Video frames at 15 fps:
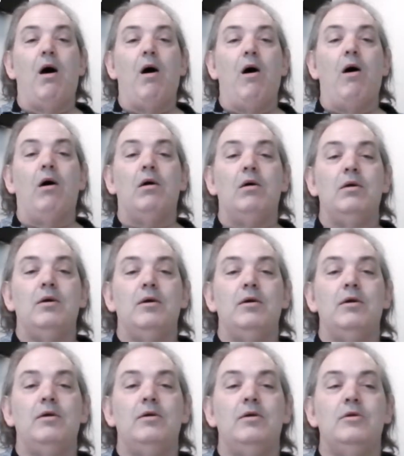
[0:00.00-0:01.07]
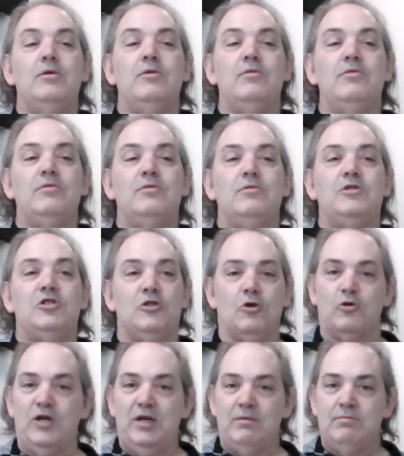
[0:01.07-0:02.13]
are
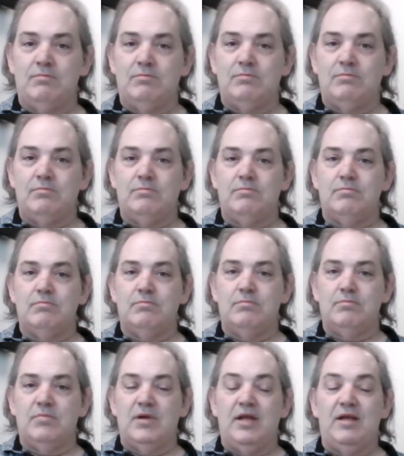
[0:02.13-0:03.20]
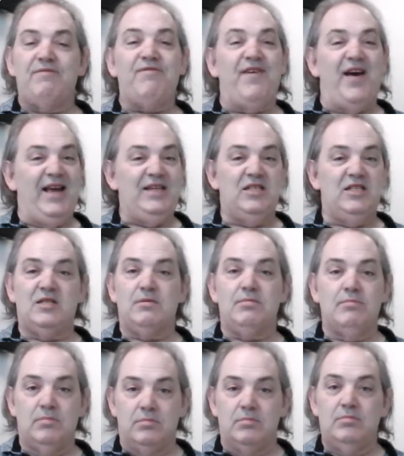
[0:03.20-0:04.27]
stunning fast,
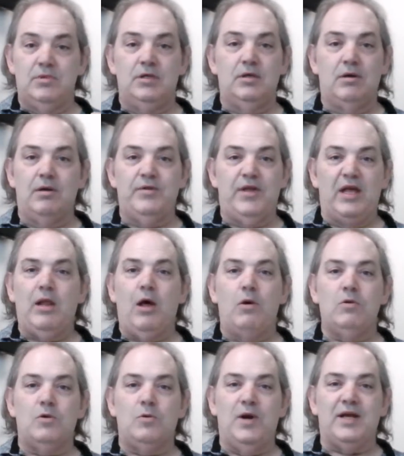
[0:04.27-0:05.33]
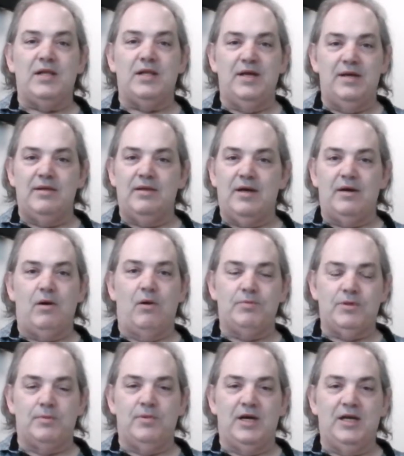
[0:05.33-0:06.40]
they load quickly, they're
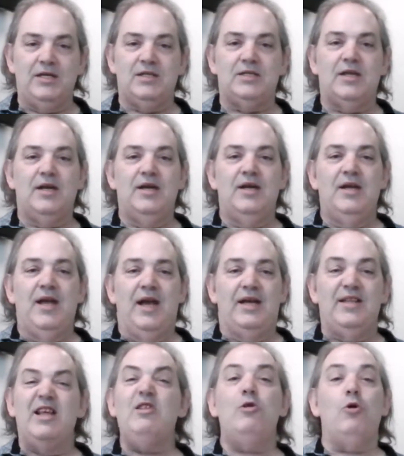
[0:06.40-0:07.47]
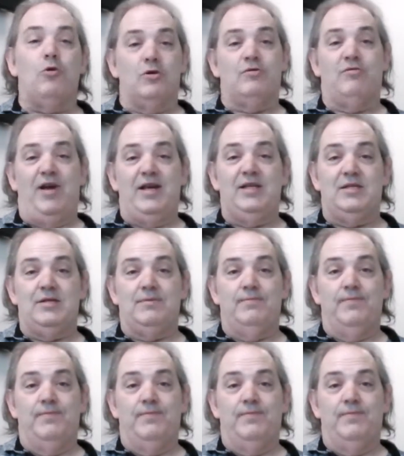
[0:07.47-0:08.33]
optimized, and they look great.